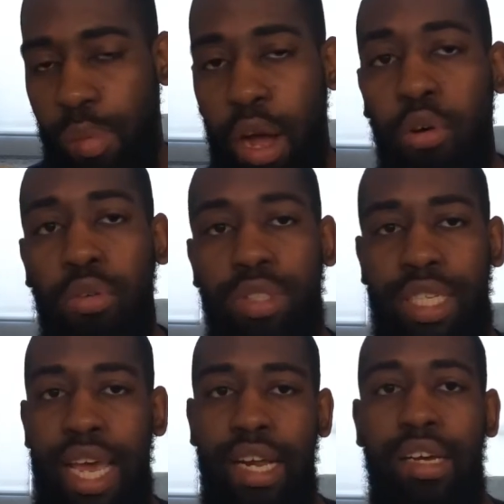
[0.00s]
but my old
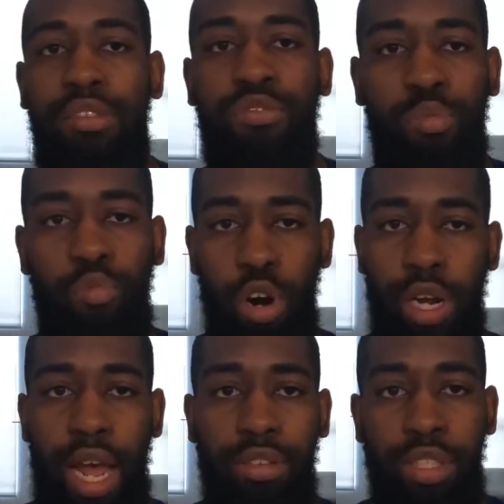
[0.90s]
data from
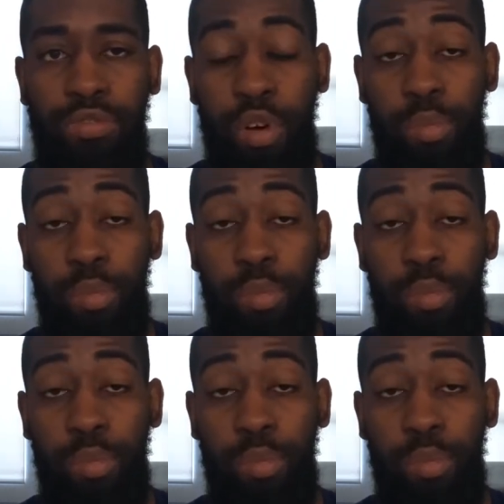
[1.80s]
workouts from